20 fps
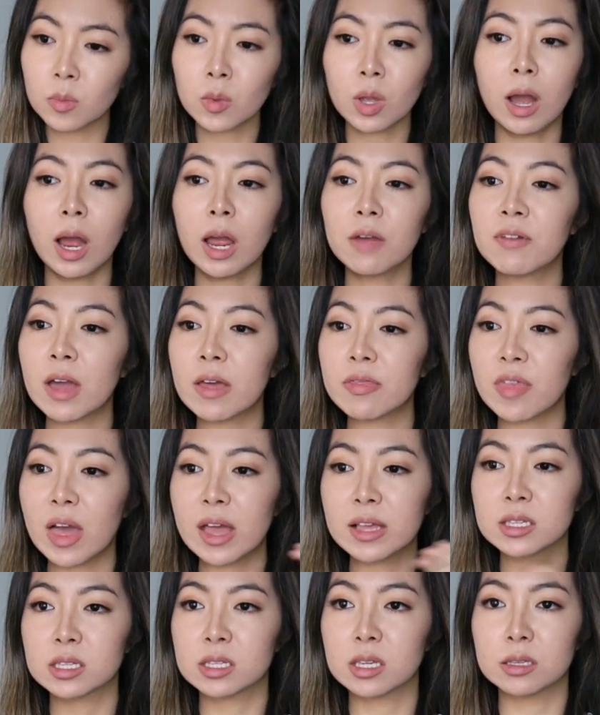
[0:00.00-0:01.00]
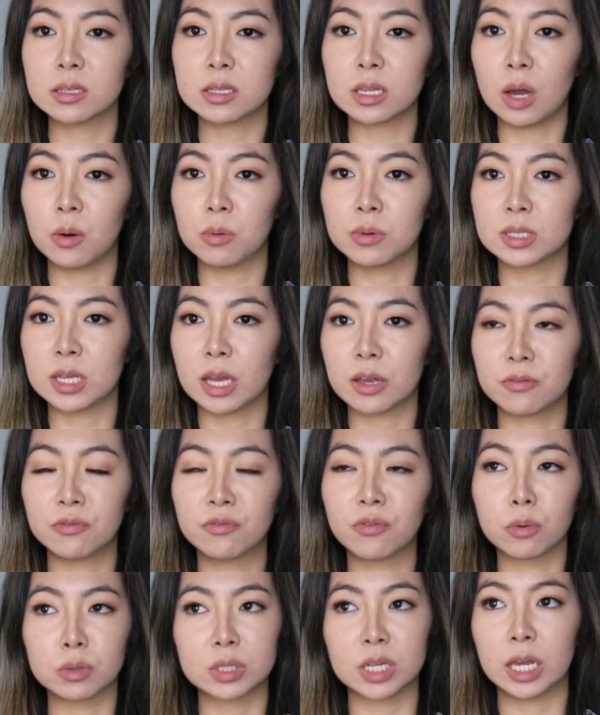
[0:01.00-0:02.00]
I've had that since I was like
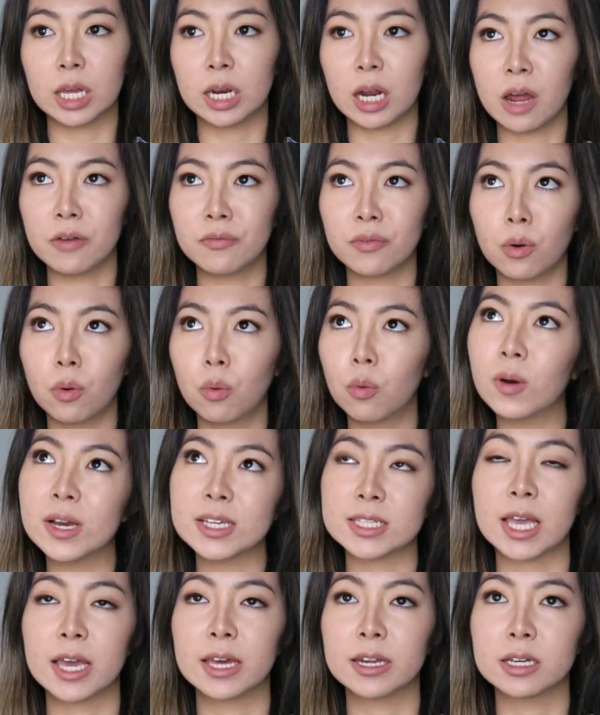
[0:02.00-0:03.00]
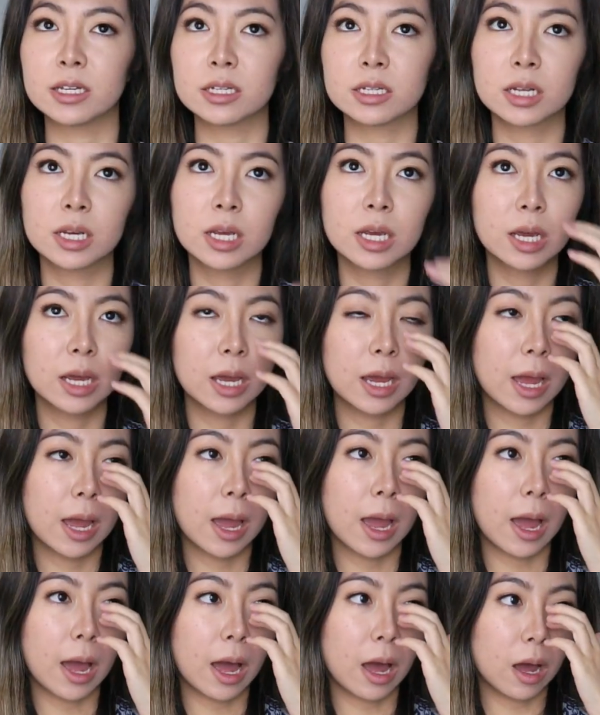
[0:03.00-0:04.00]
14. I've always had it,
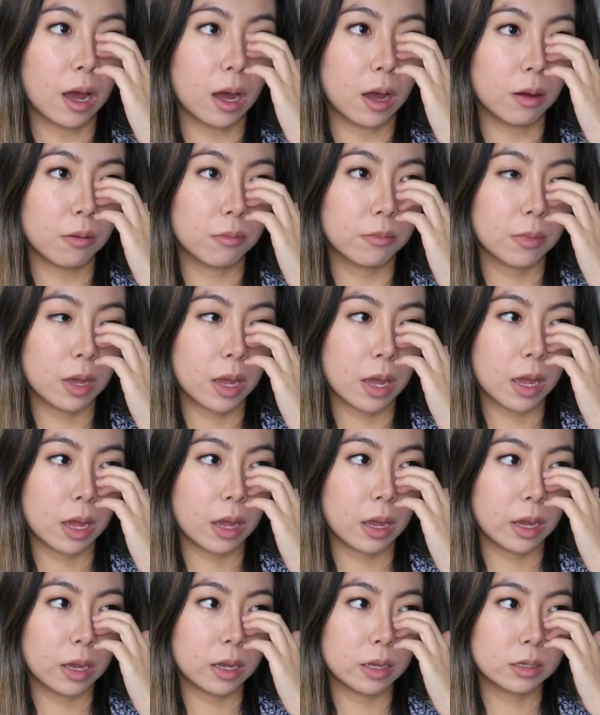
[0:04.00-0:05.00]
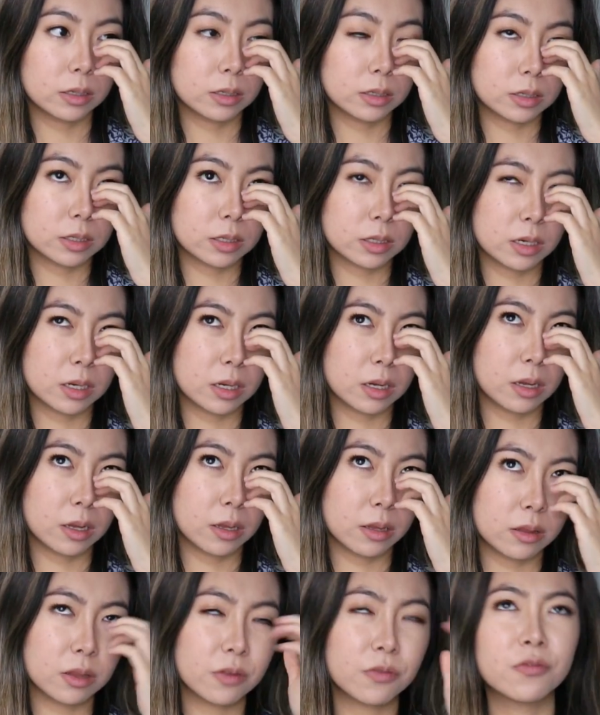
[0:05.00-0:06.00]
and
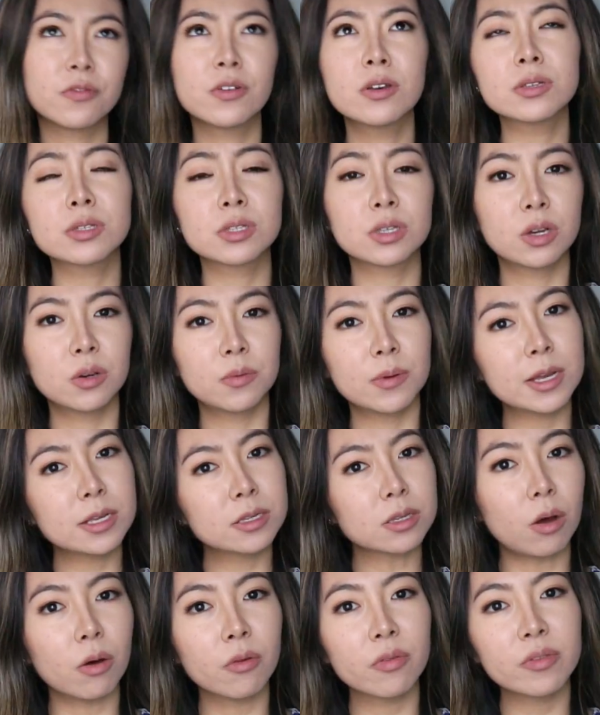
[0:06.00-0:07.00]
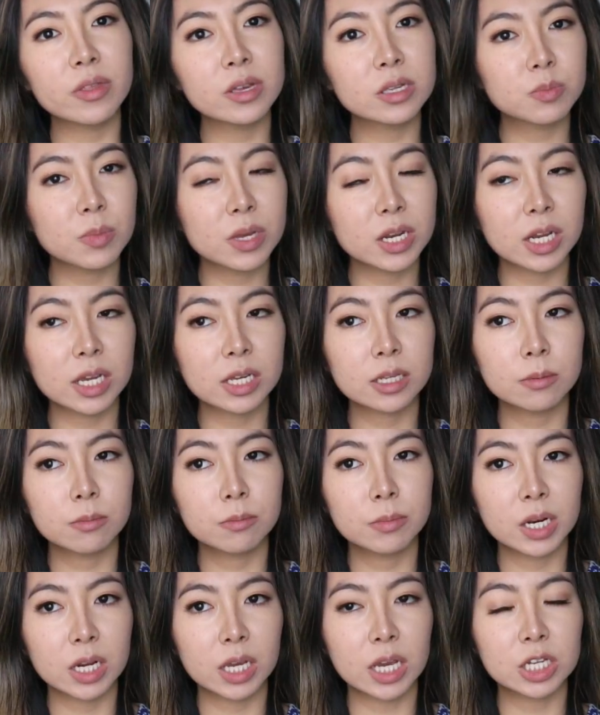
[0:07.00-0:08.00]
the first 2 weeks on this
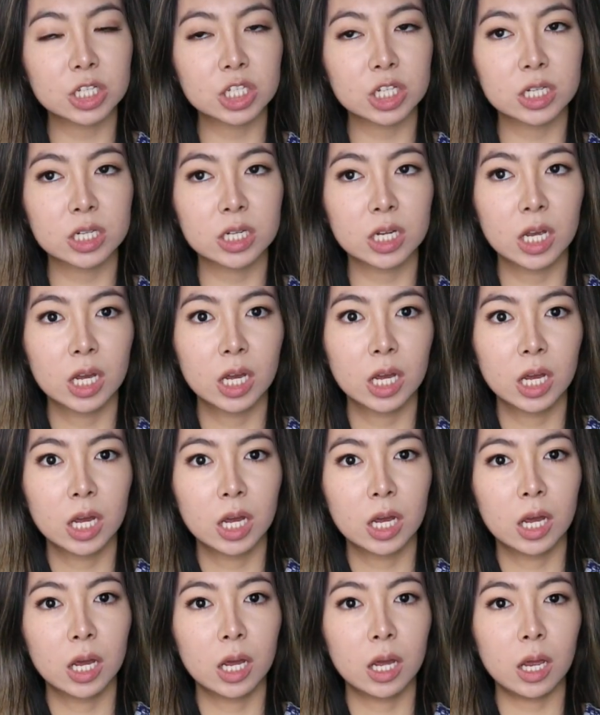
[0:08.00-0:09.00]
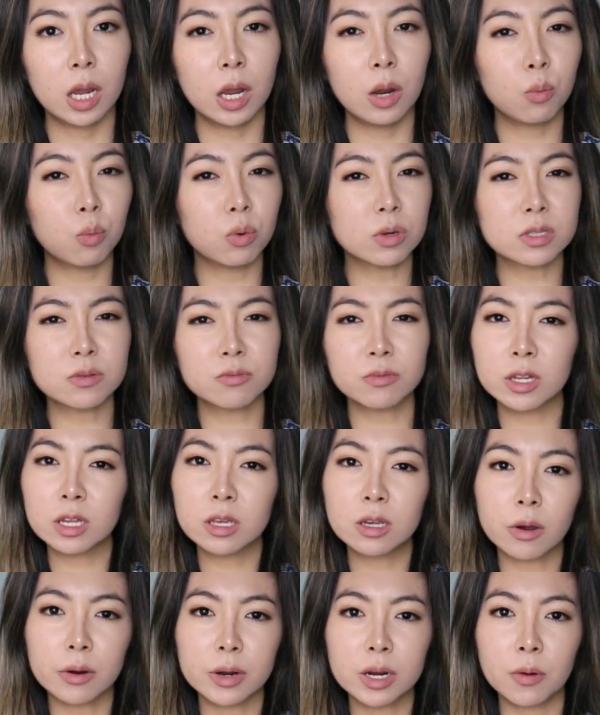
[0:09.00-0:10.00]
medication, it wasn't
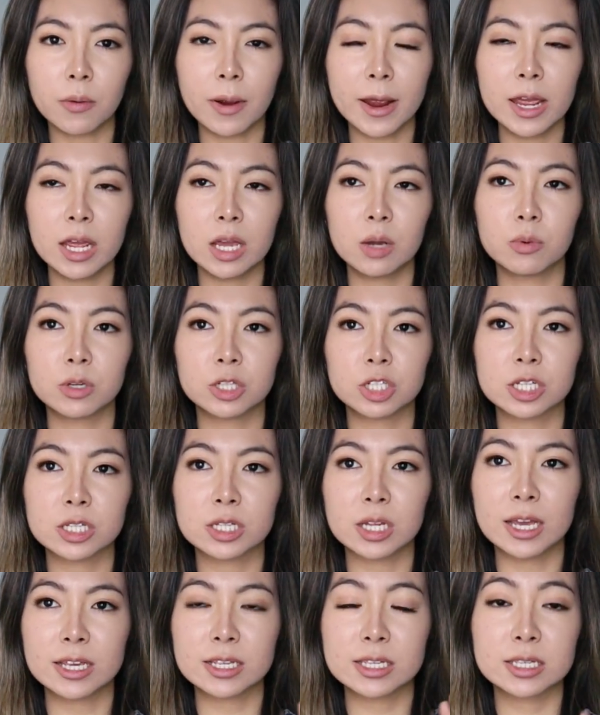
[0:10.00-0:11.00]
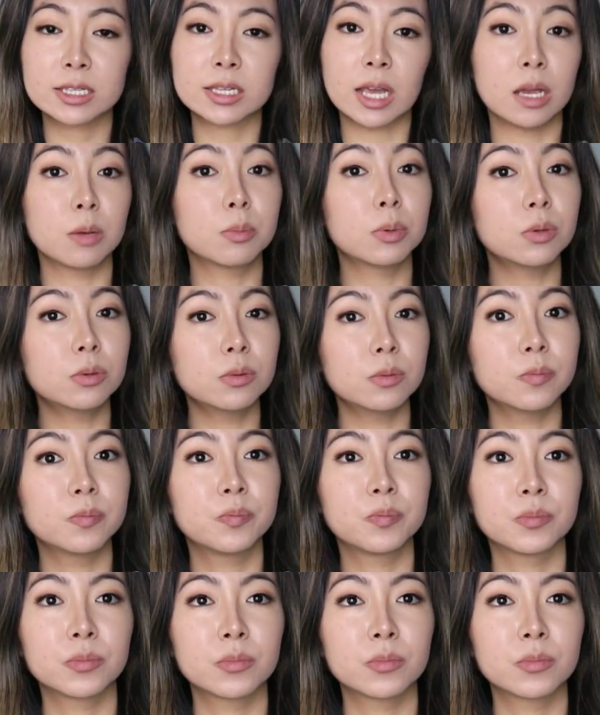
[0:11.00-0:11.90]
really going away. It was just like stable.